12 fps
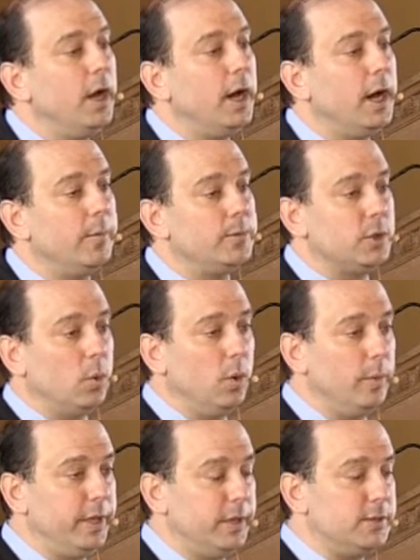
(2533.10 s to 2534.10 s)
Um, so
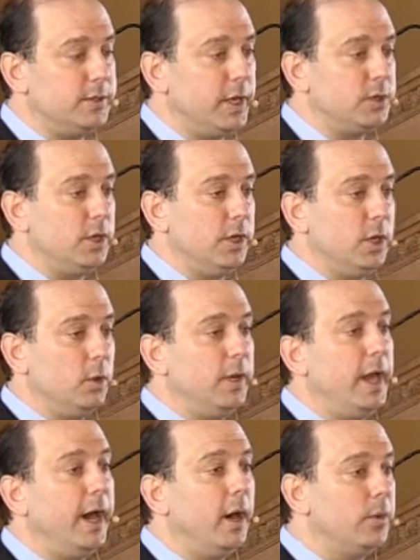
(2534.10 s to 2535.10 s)
we'll be in session, you know,
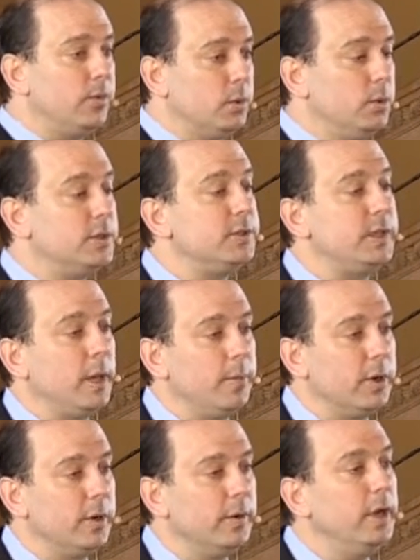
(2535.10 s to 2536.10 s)
now through
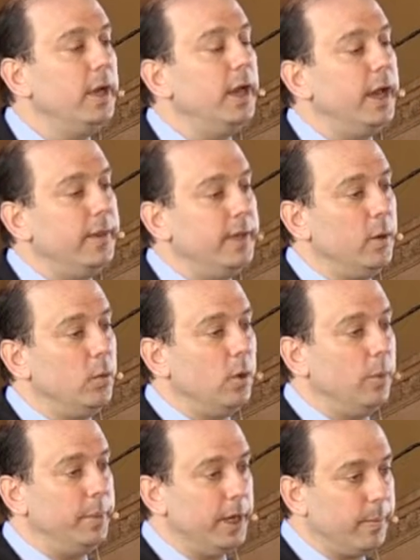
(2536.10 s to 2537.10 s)
December, and then
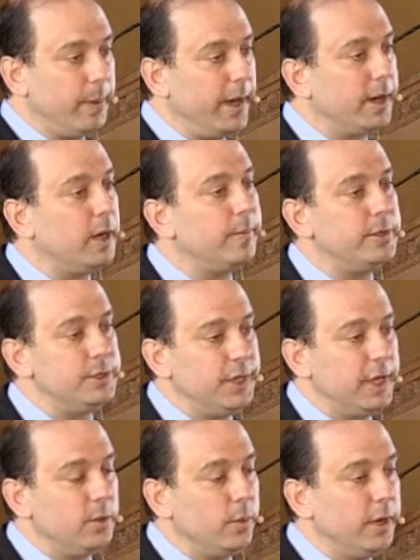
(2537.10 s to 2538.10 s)
we'll pick back up in
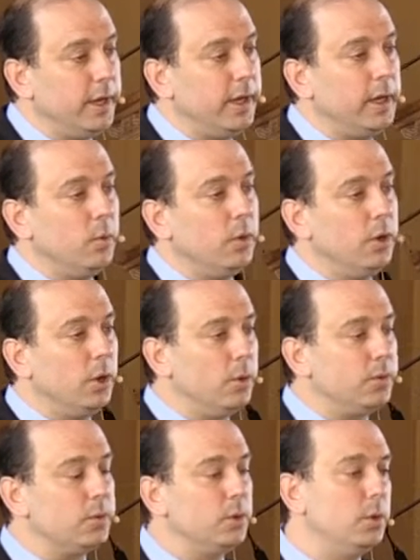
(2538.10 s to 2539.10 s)
January, and we'll go
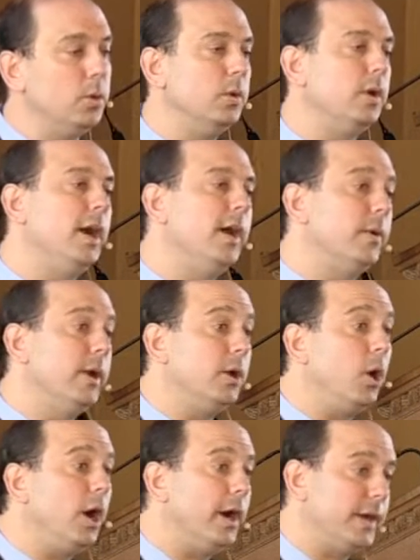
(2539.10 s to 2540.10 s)
through uh, around
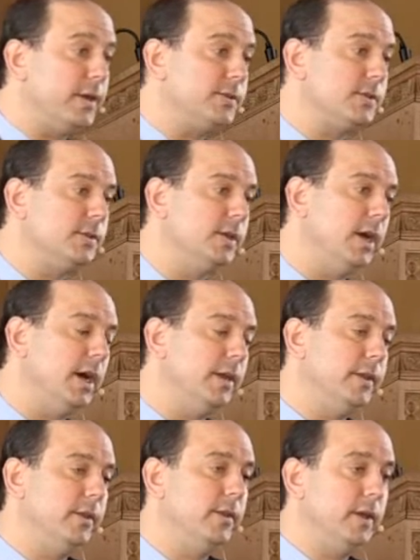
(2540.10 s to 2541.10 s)
August, uh,
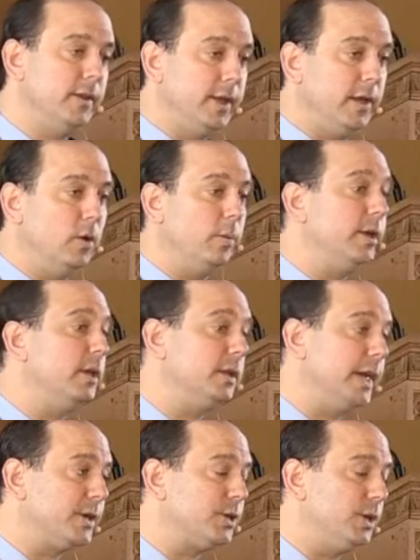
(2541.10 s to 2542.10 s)
and, then, and then it'll be an
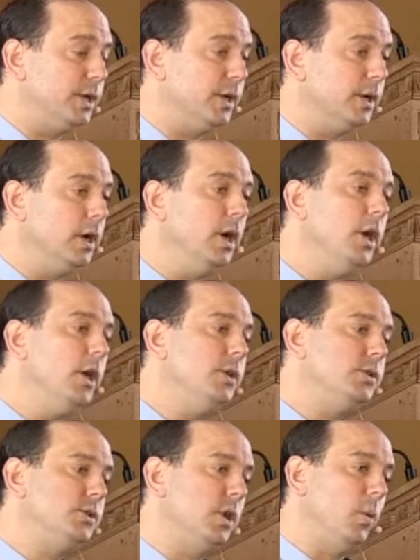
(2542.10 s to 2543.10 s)
election year.
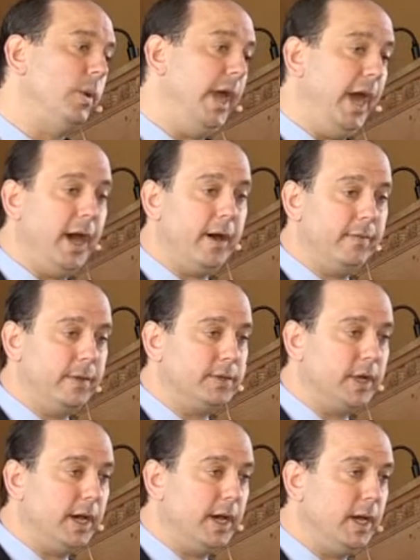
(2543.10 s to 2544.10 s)
So we have the
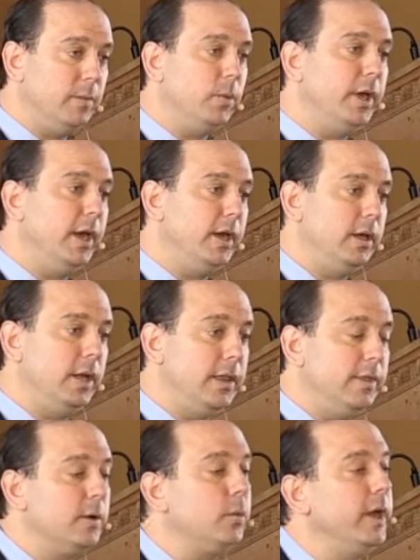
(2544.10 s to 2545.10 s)
time, we ha and I
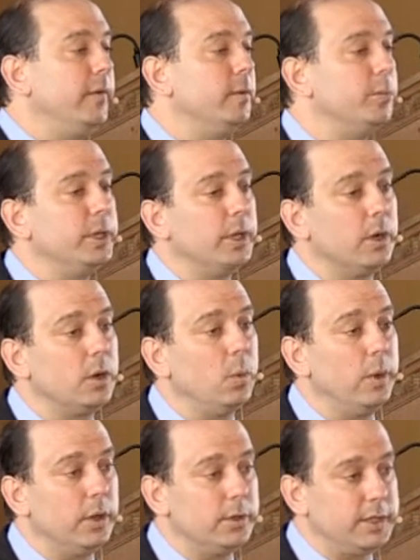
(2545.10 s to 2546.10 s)
think we have the political
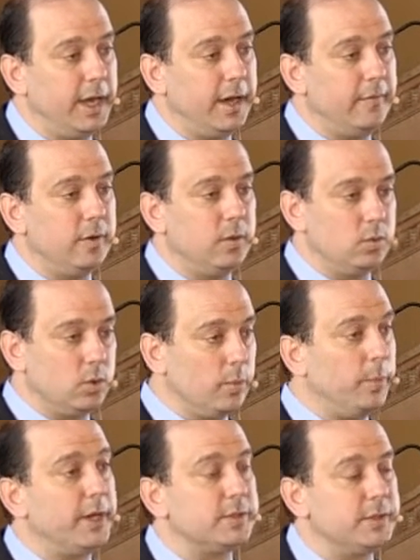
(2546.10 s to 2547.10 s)
will to have a
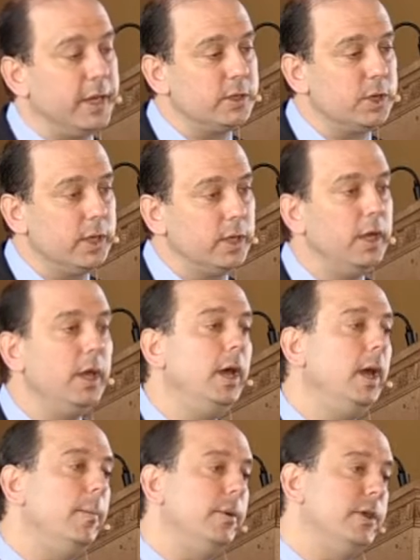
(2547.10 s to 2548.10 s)
robust session,
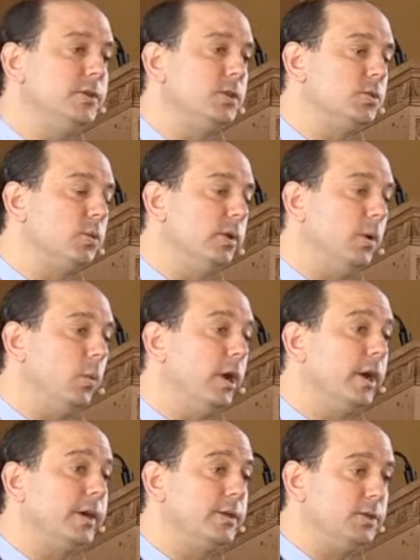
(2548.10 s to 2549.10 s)
but this is really
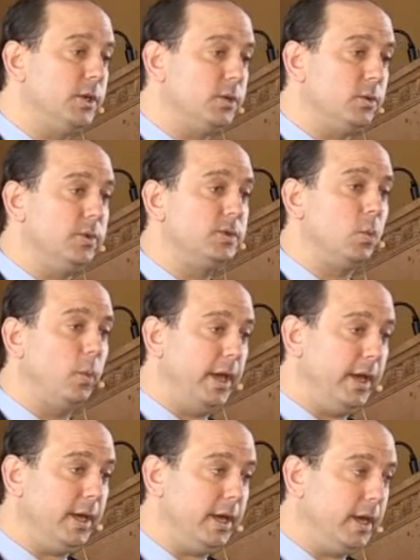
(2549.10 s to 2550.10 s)
where constituents
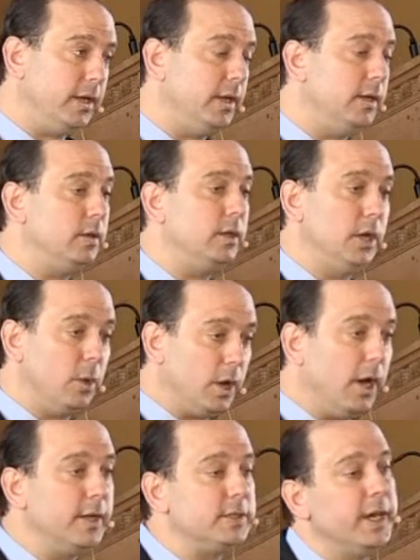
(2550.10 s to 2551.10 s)
weighing in and, you know,
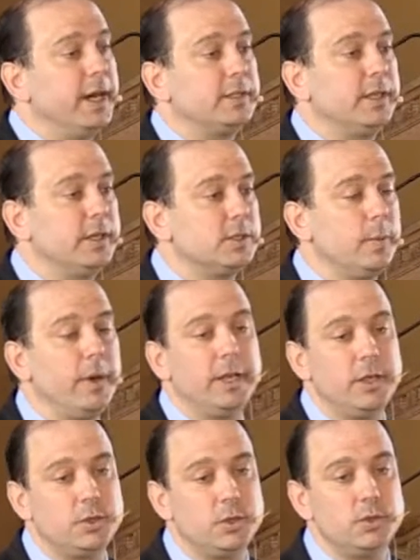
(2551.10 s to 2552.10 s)
contacting us about
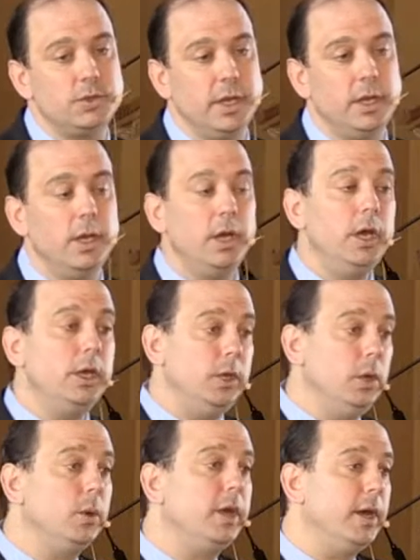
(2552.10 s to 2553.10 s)
issues that
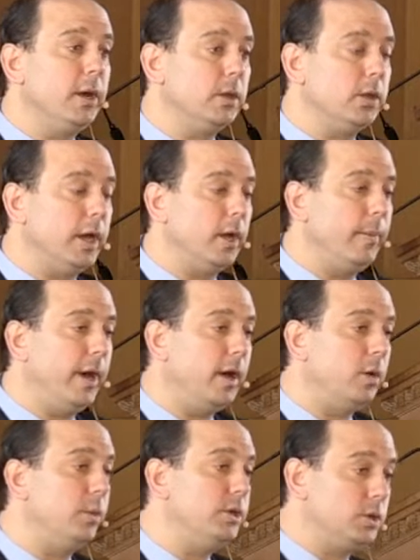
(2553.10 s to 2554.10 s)
you care a lot
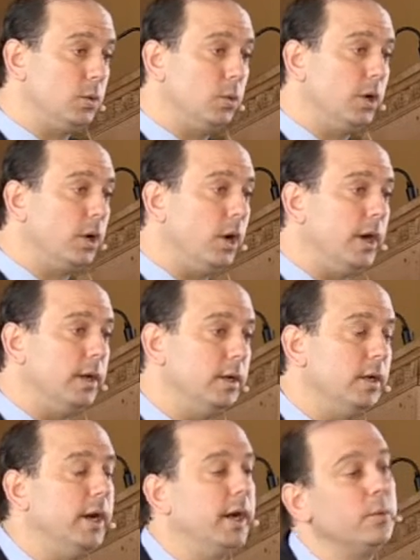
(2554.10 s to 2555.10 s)
about and we should work
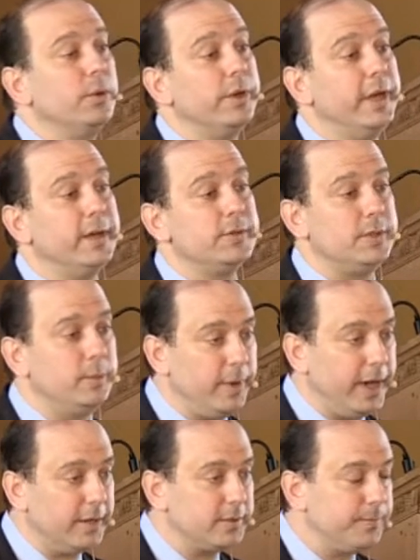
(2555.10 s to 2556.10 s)
on uh, really has an
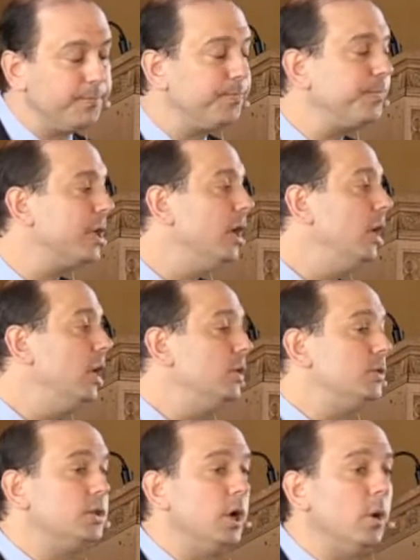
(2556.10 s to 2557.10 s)
impact.
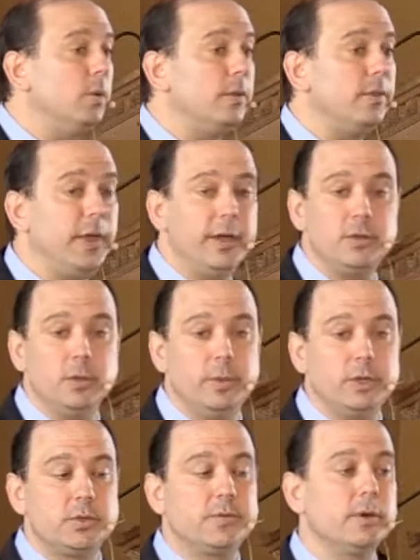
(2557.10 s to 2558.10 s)
So thanks so
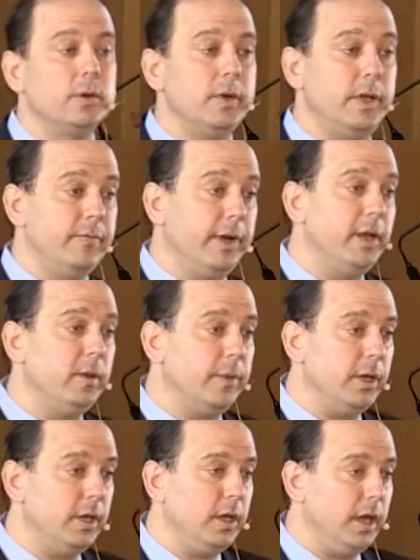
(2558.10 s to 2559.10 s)
much for inviting
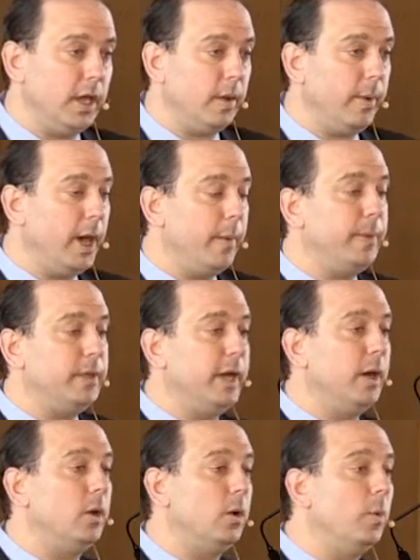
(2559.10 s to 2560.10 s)
me, and I'm happy
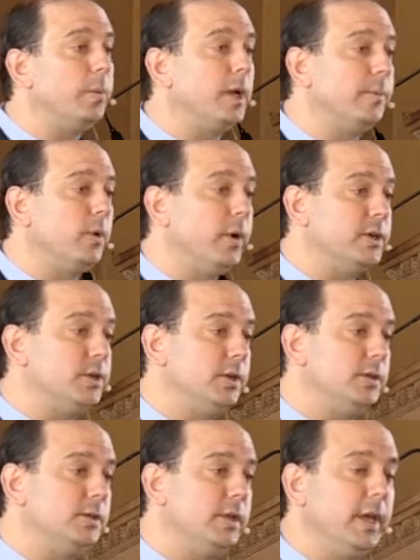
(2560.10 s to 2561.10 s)
now to open up
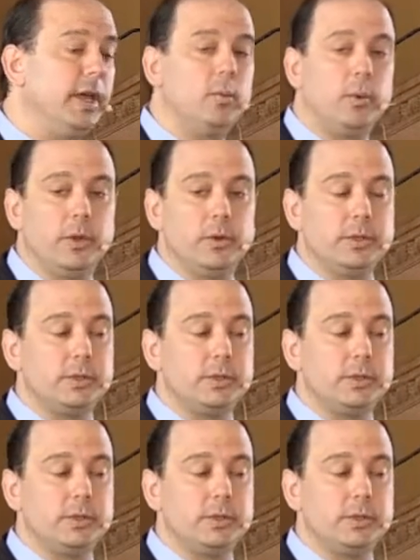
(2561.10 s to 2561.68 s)
questions, again, whether